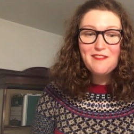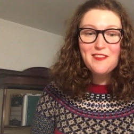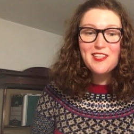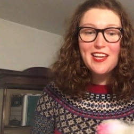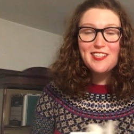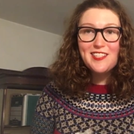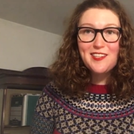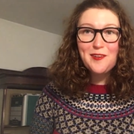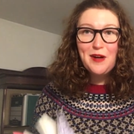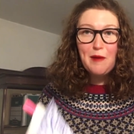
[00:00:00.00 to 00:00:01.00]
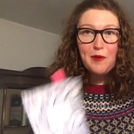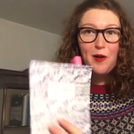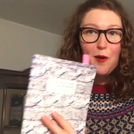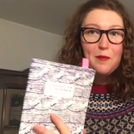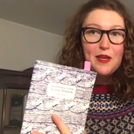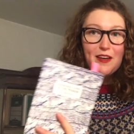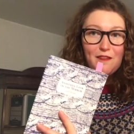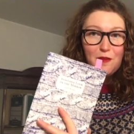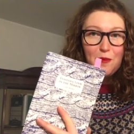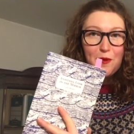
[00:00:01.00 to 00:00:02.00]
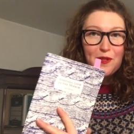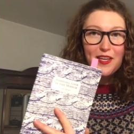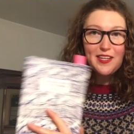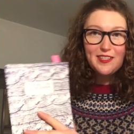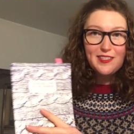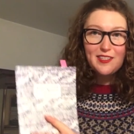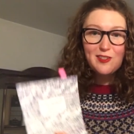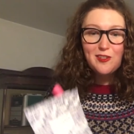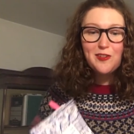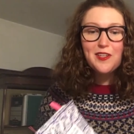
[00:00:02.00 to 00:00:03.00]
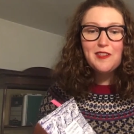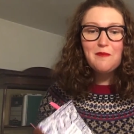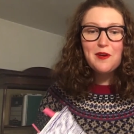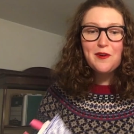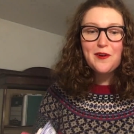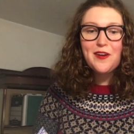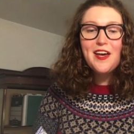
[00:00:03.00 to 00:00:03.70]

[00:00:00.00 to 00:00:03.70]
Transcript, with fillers: If you'd like to grab a copy of the book, Anastasia Look in the Mirror,